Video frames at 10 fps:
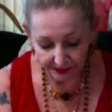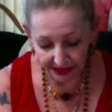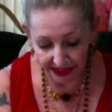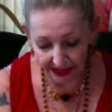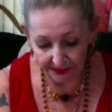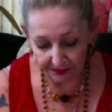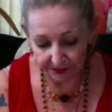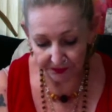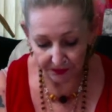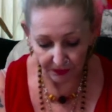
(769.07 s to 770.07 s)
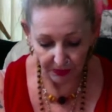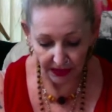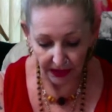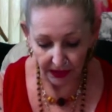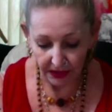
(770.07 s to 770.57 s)
Okay.
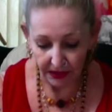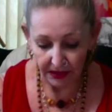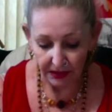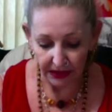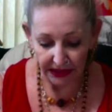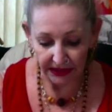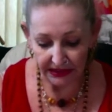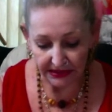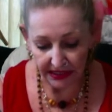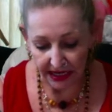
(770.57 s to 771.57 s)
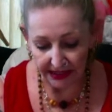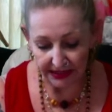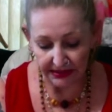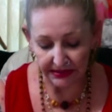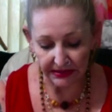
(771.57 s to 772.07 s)
And he's got
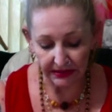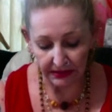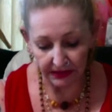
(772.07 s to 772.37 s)
his